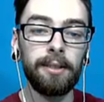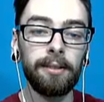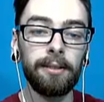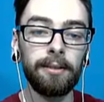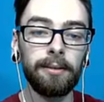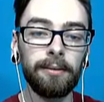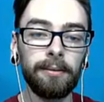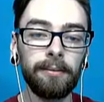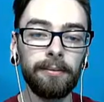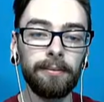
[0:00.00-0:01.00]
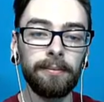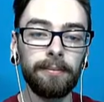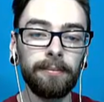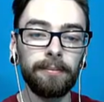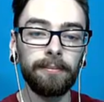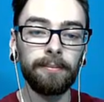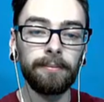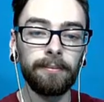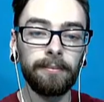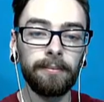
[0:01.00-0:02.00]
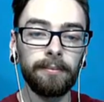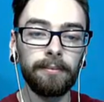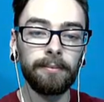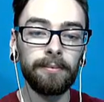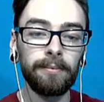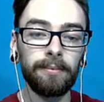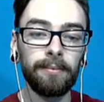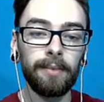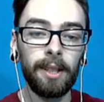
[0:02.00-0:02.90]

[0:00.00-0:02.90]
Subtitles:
Nobody speaks.